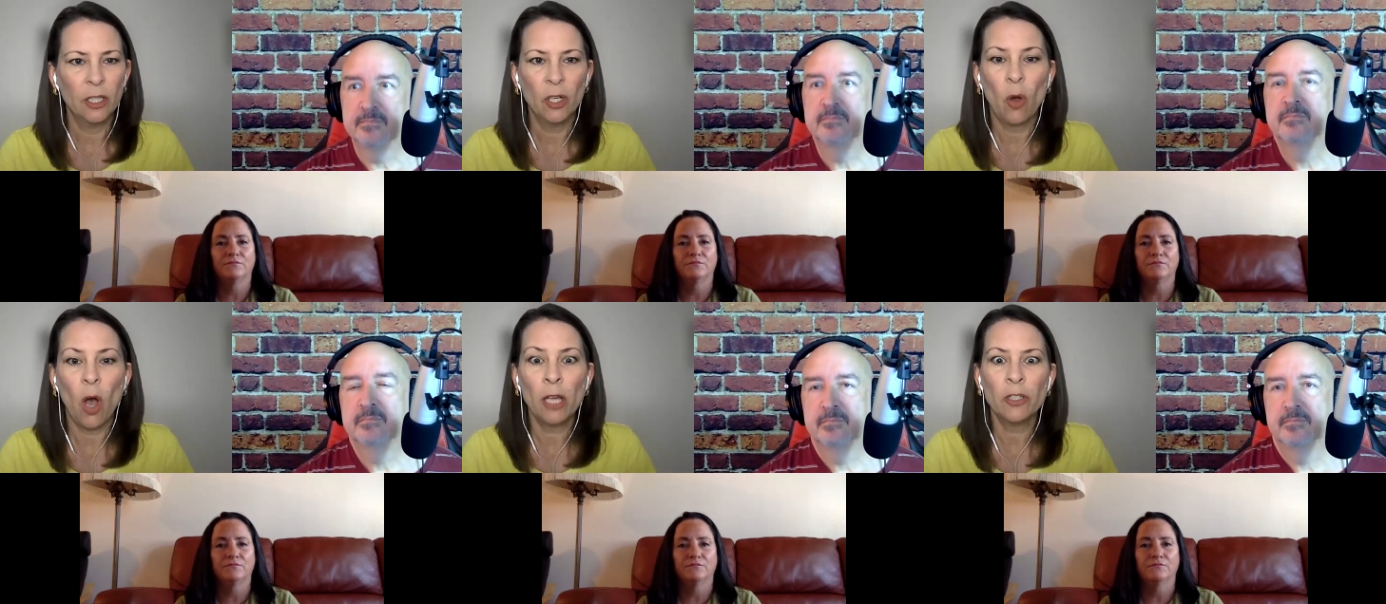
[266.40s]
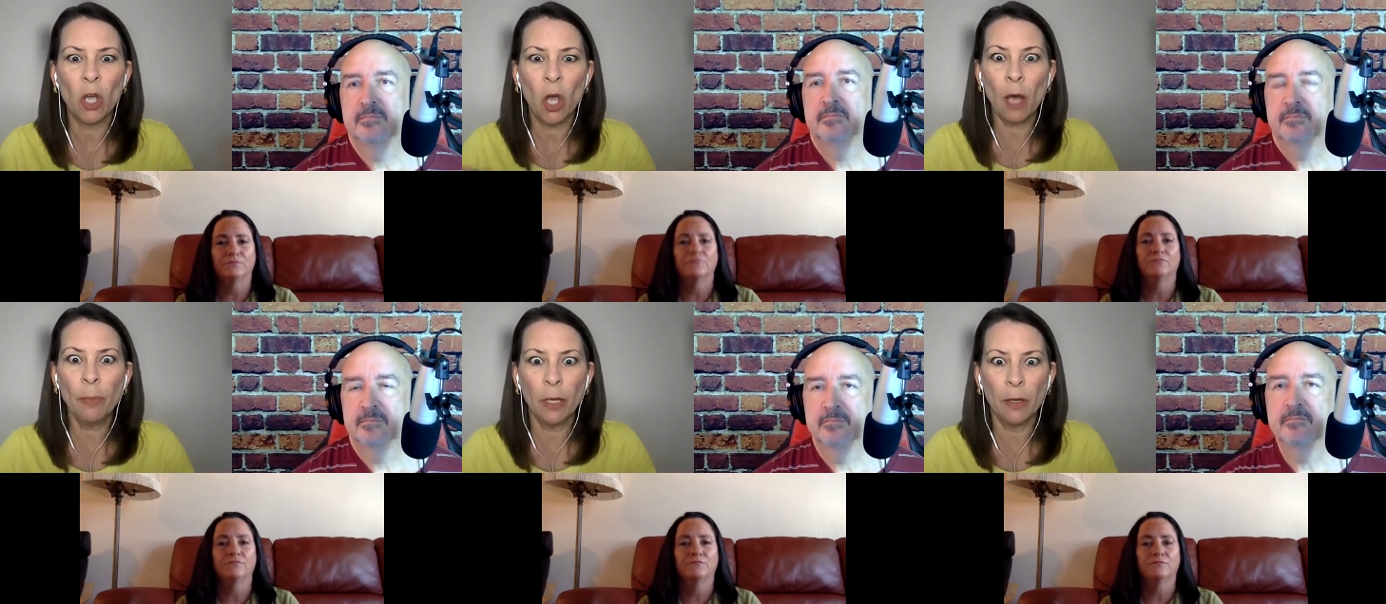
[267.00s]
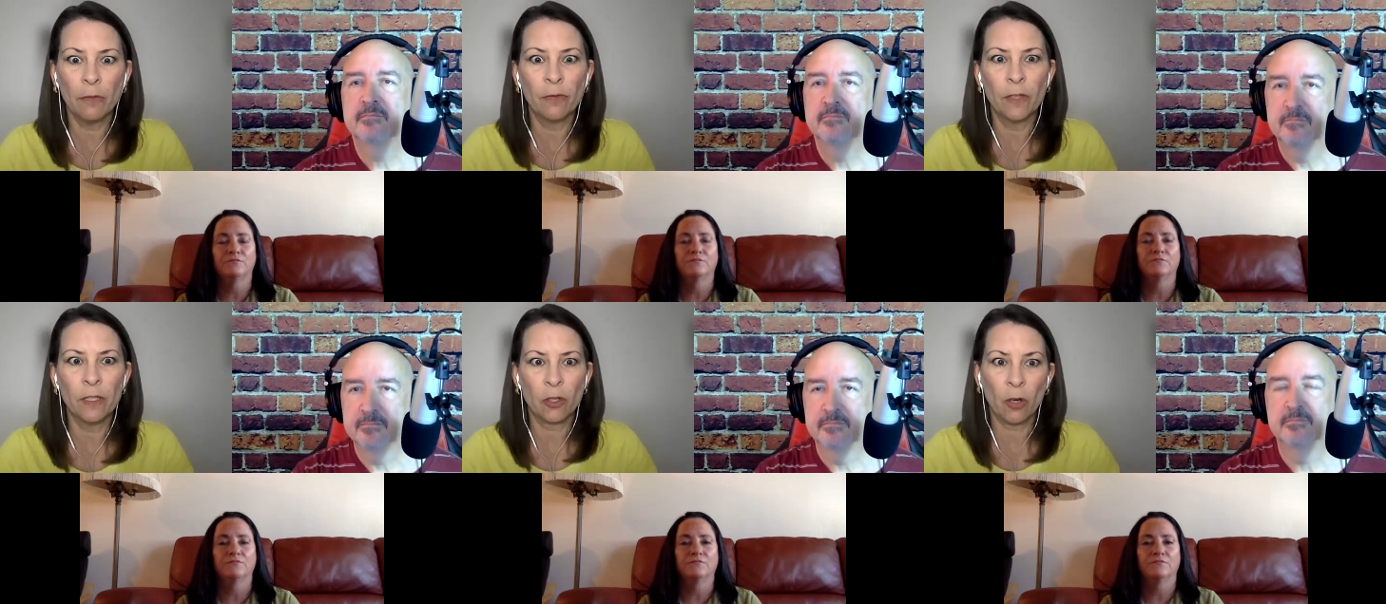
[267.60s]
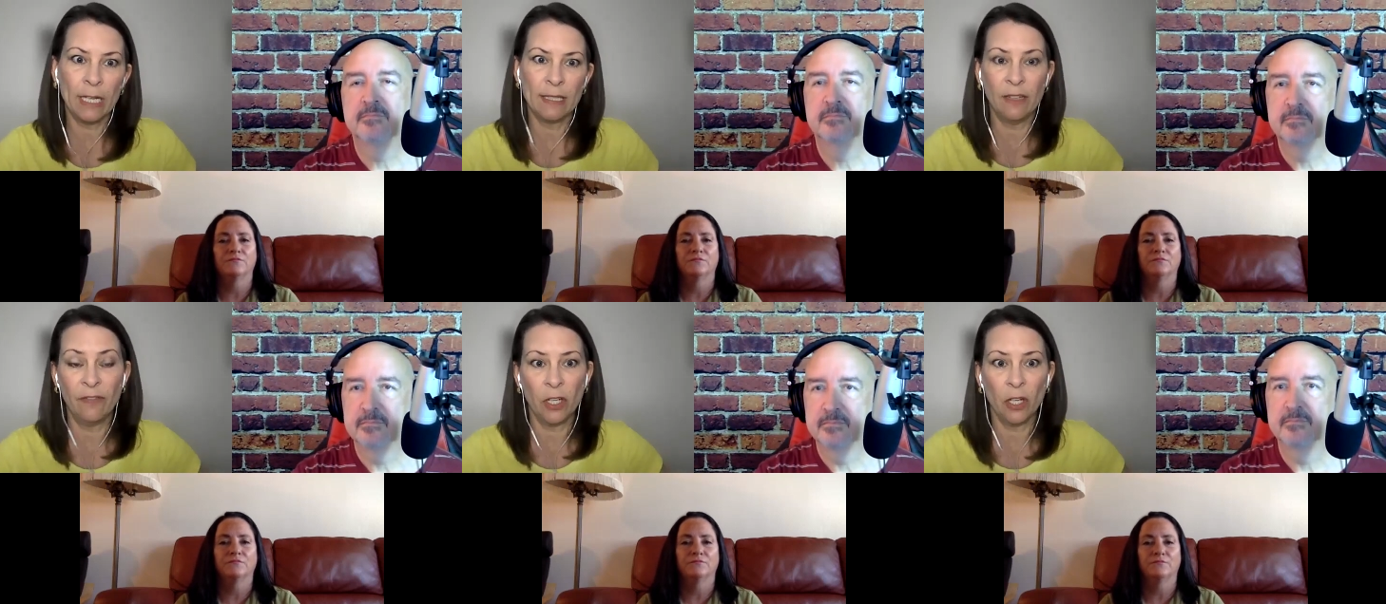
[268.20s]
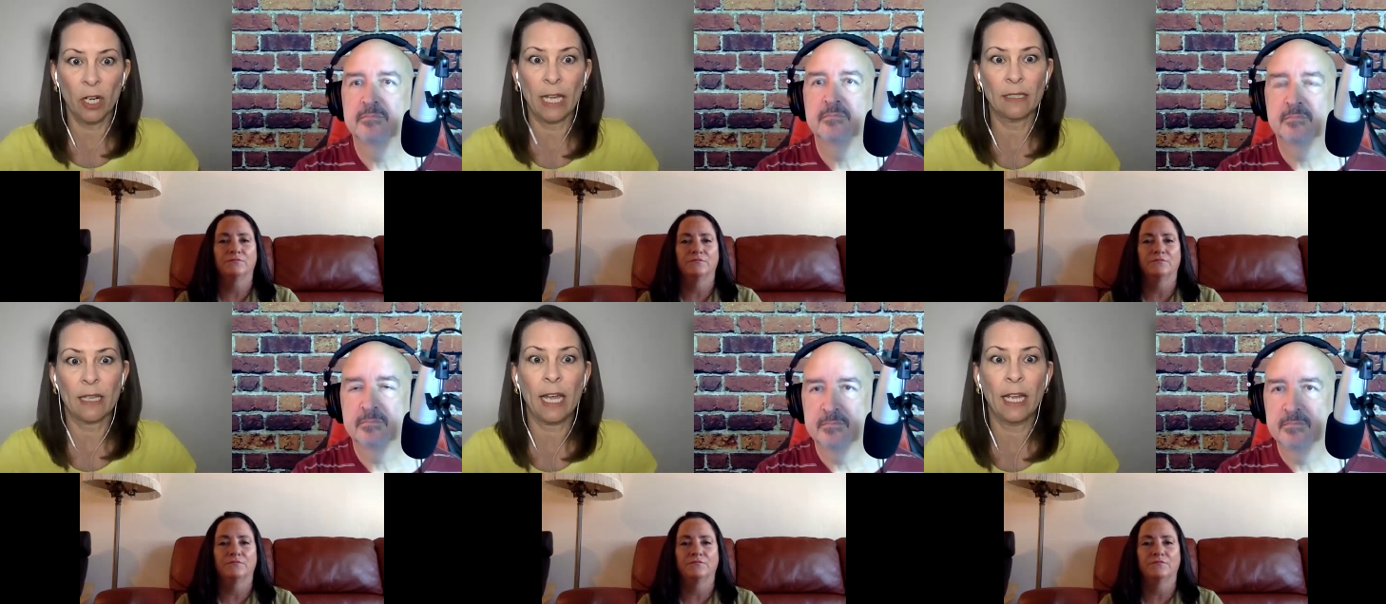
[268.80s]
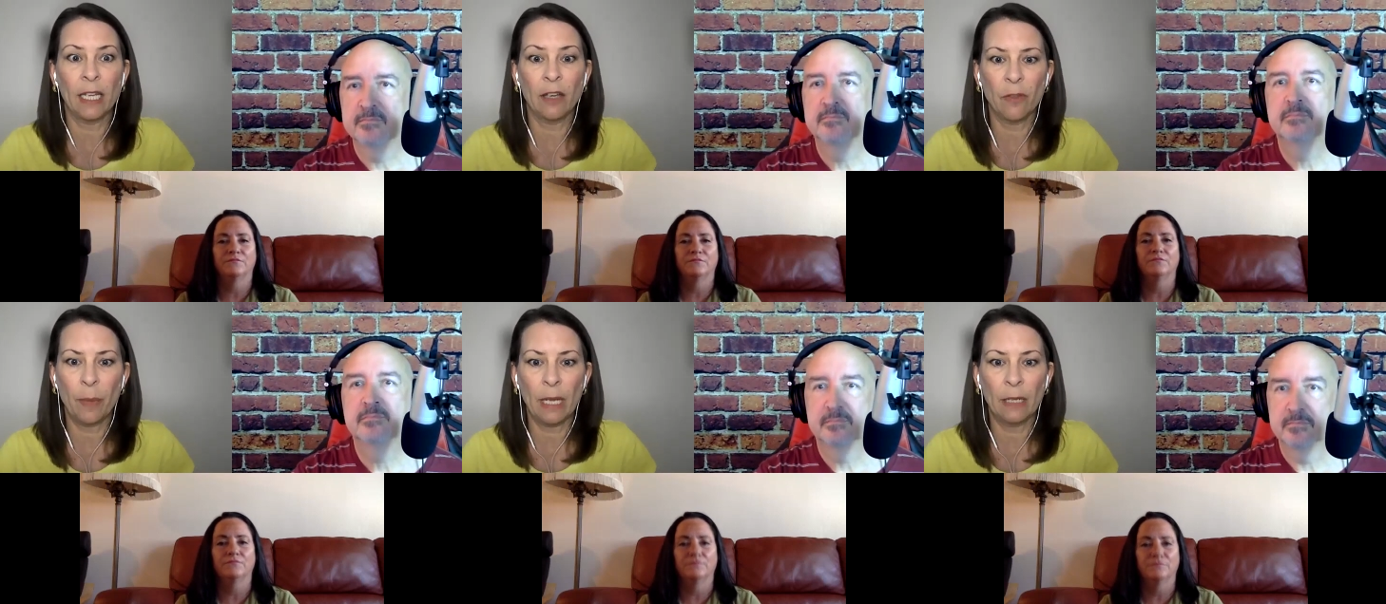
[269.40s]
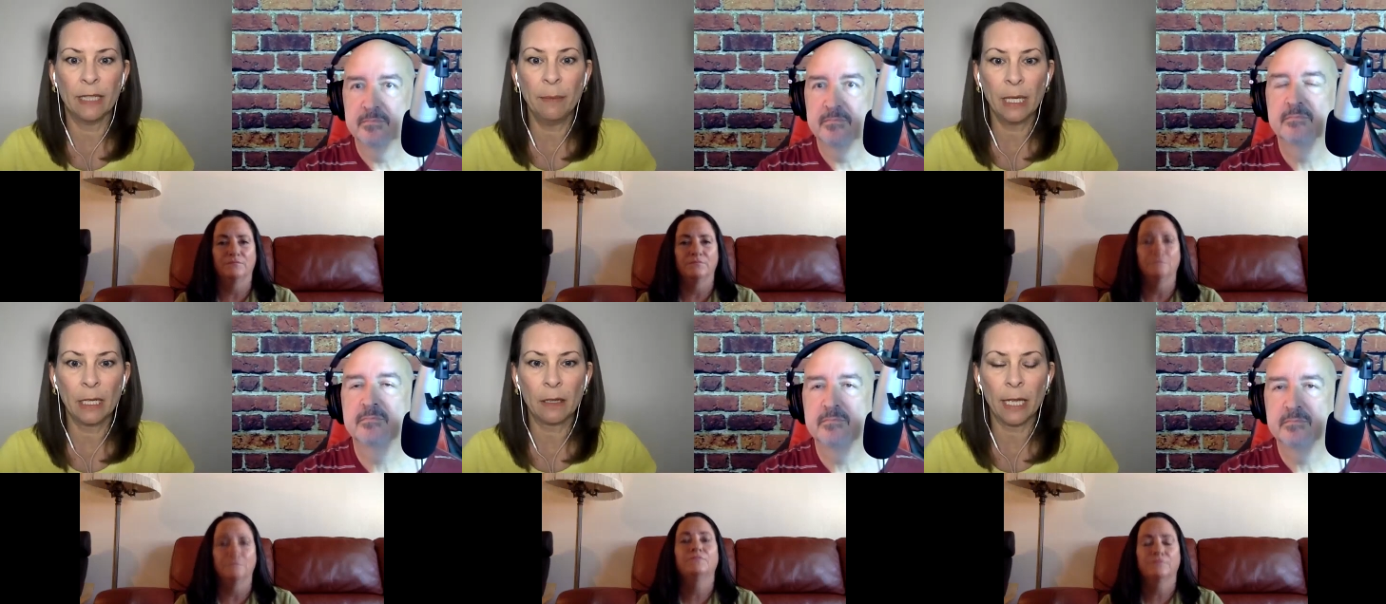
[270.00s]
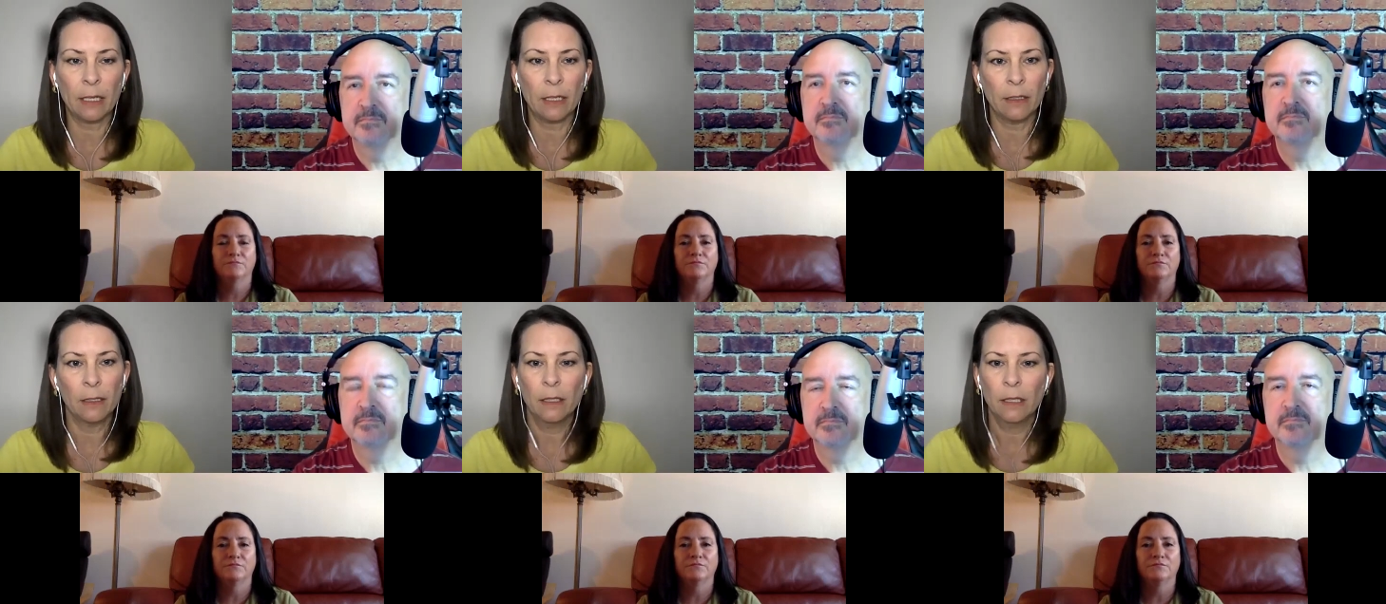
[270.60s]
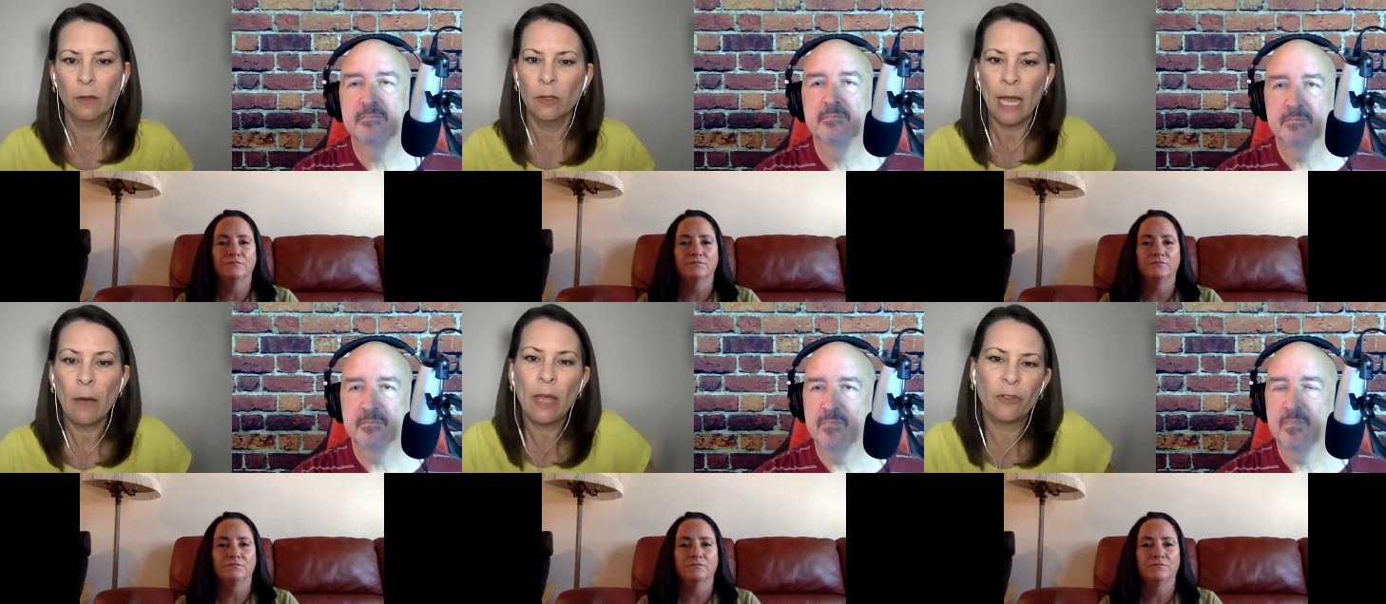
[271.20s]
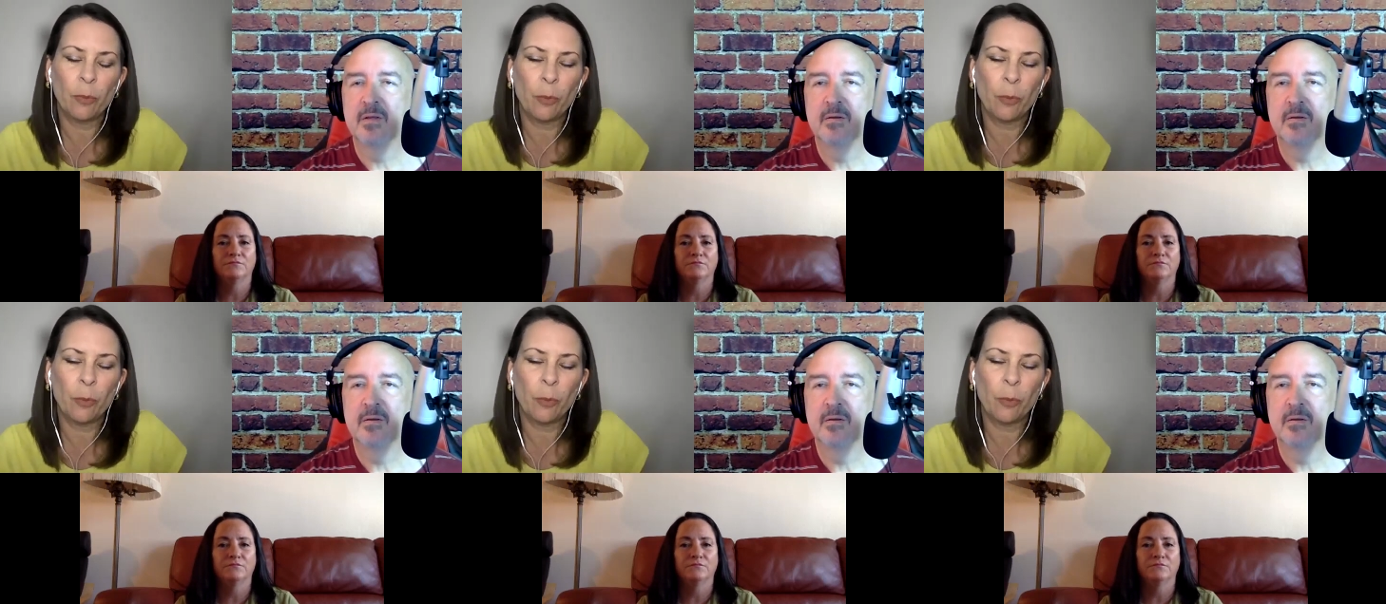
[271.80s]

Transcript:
Speaker 1: you know, on top of this crazy fear and anxiety of the pandemic, like now we have to